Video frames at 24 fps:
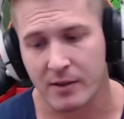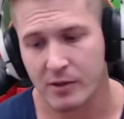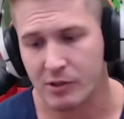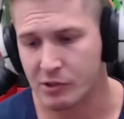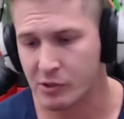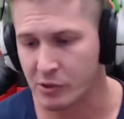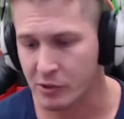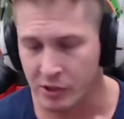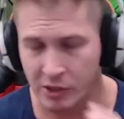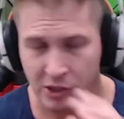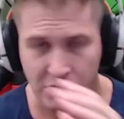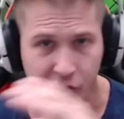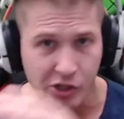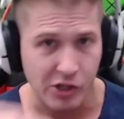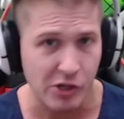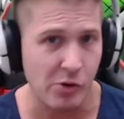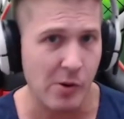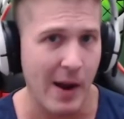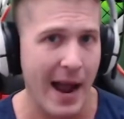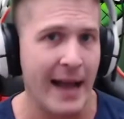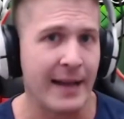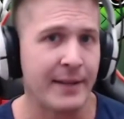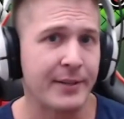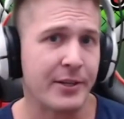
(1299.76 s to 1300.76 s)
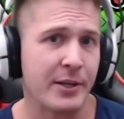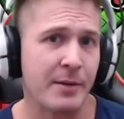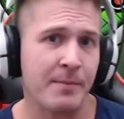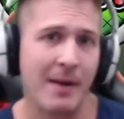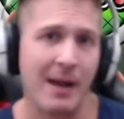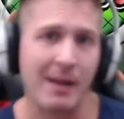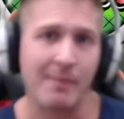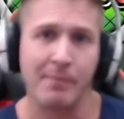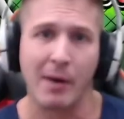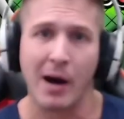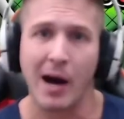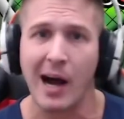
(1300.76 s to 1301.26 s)
As soon as you enter
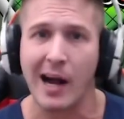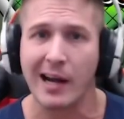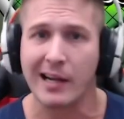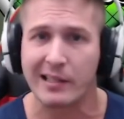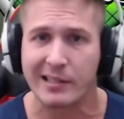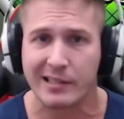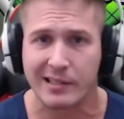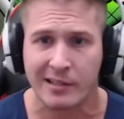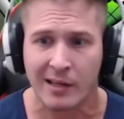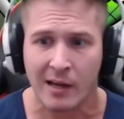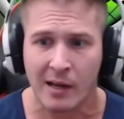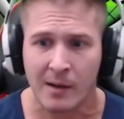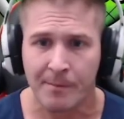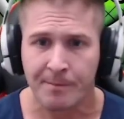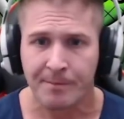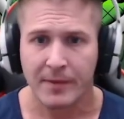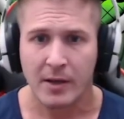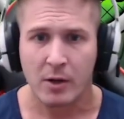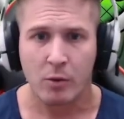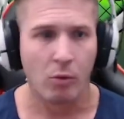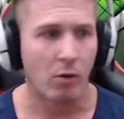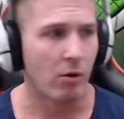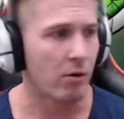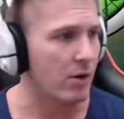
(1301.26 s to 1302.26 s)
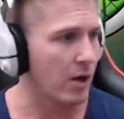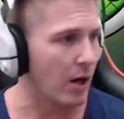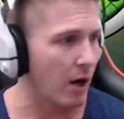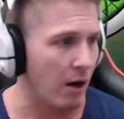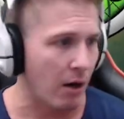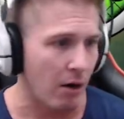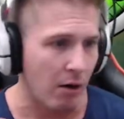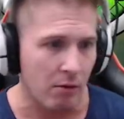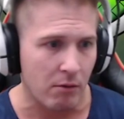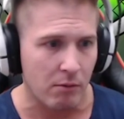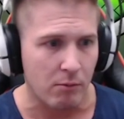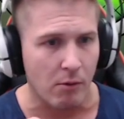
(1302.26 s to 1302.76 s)
my box, we'll
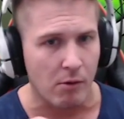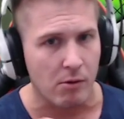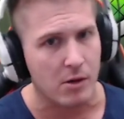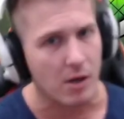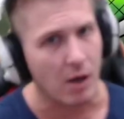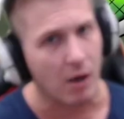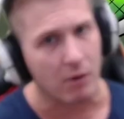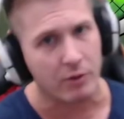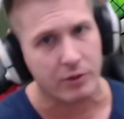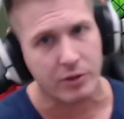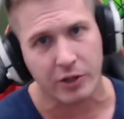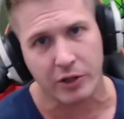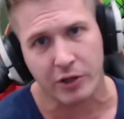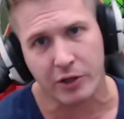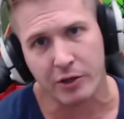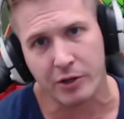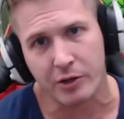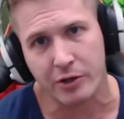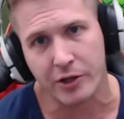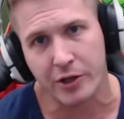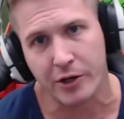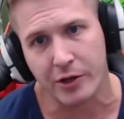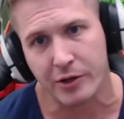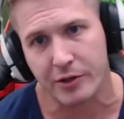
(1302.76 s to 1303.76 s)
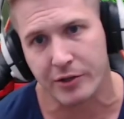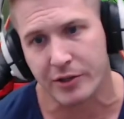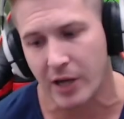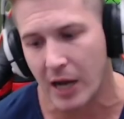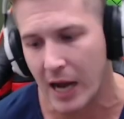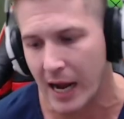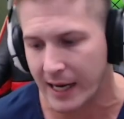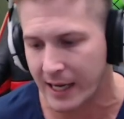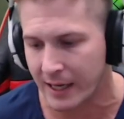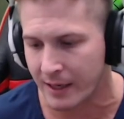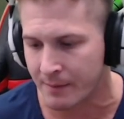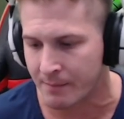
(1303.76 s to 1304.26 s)
go we'll go to your your
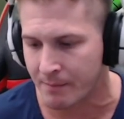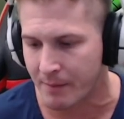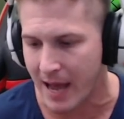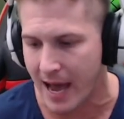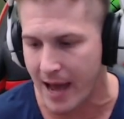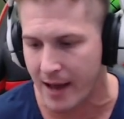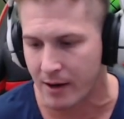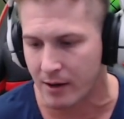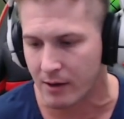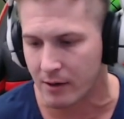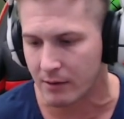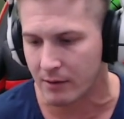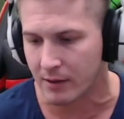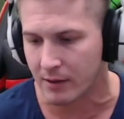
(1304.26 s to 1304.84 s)
Dokkan battle